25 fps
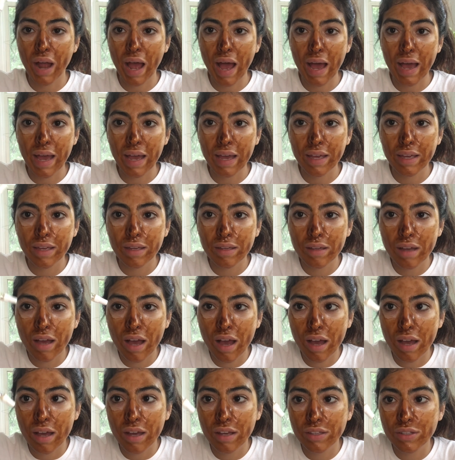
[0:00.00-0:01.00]

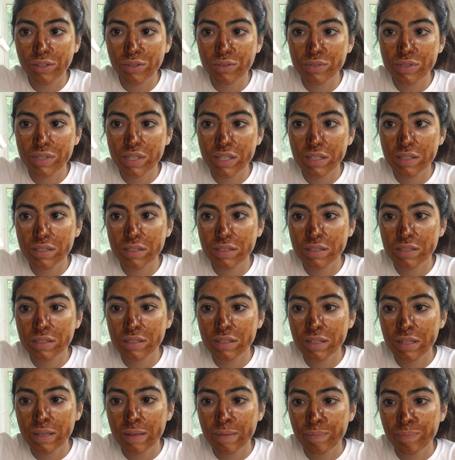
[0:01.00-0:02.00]
I use
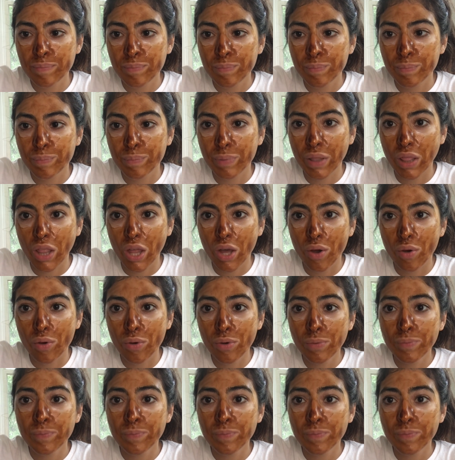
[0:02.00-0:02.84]
this below.